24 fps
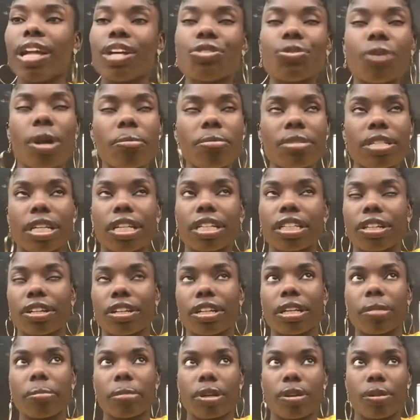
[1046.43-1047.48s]
so I'm sitting there
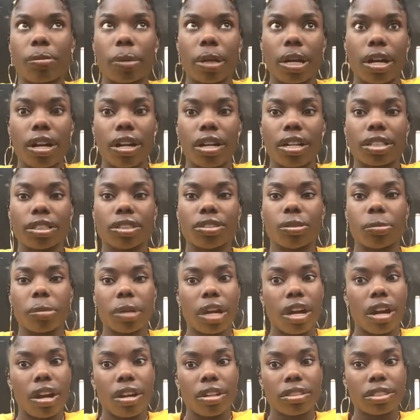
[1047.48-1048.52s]
and I'm like, oh my gosh, oh my
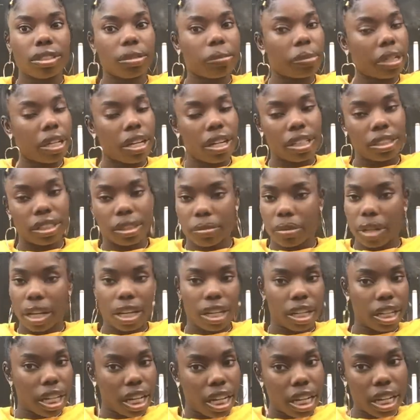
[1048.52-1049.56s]
gosh, oh my gosh, I'm not
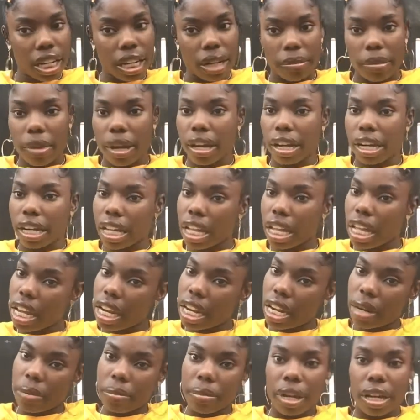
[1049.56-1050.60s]
gonna get it, I'm not gonna get
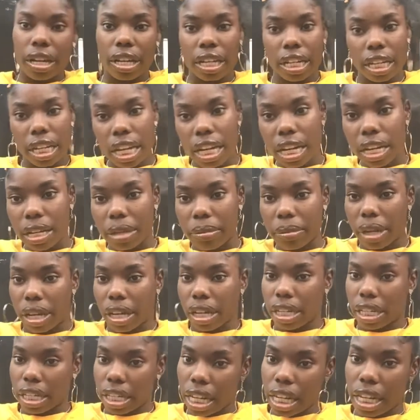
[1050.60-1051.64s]
it, I'm not gonna get it, I'm not
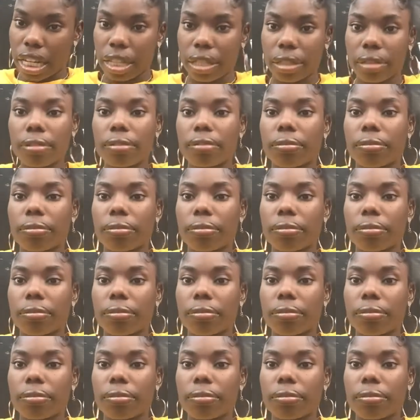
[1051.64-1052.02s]
gonna get it.